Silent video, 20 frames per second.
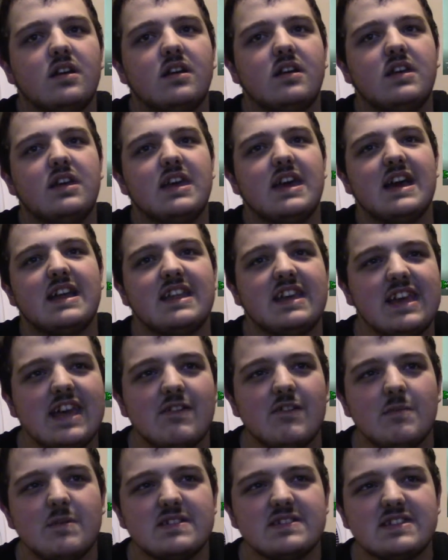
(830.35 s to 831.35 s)
Yeah, they
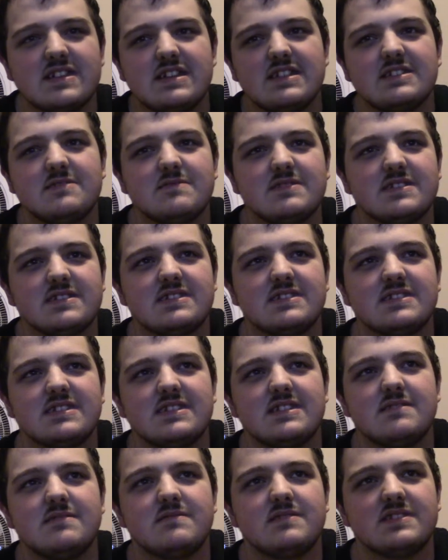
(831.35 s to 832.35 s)
gave up on sentence
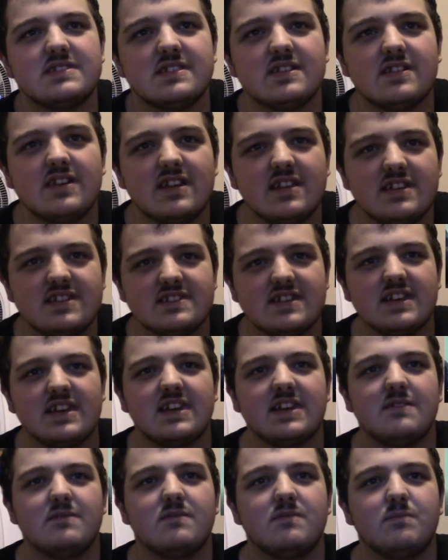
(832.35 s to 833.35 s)
mixing, so at least I
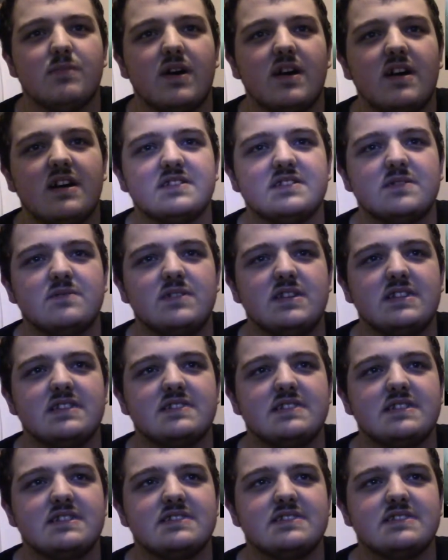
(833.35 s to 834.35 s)
can pause and read the
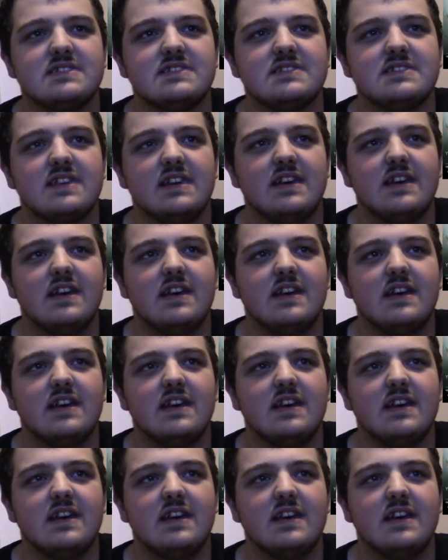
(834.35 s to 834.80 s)
sentences.